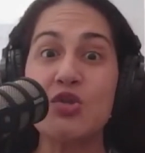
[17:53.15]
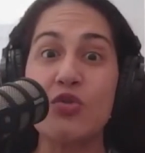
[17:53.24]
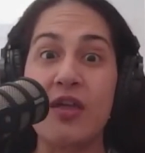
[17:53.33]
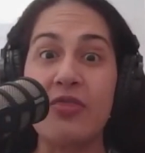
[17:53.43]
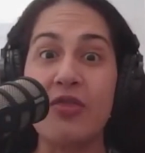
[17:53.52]
So
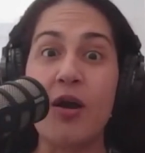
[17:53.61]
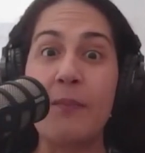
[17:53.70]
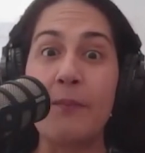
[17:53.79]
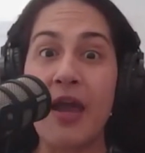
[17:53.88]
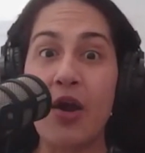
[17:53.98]
then they're
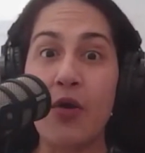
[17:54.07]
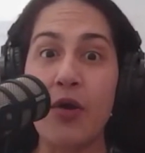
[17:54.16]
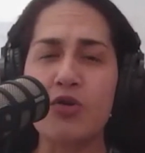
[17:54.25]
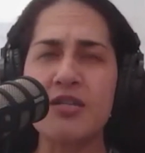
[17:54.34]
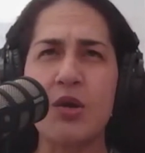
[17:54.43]

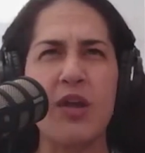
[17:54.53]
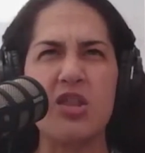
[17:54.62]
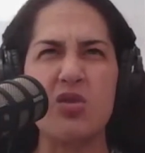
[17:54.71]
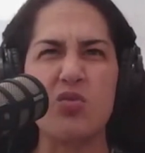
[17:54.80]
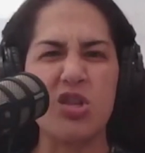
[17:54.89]
comparing or saying,
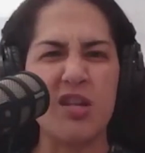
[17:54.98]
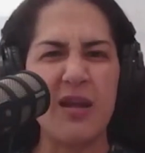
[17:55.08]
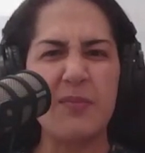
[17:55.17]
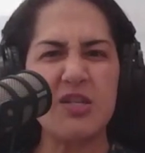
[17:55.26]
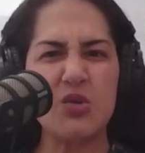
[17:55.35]
wait, so should
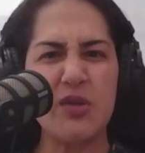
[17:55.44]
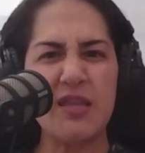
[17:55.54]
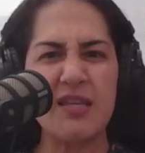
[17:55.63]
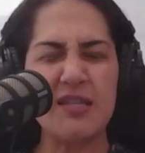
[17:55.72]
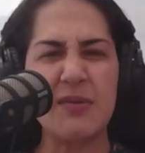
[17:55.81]
I be doing this?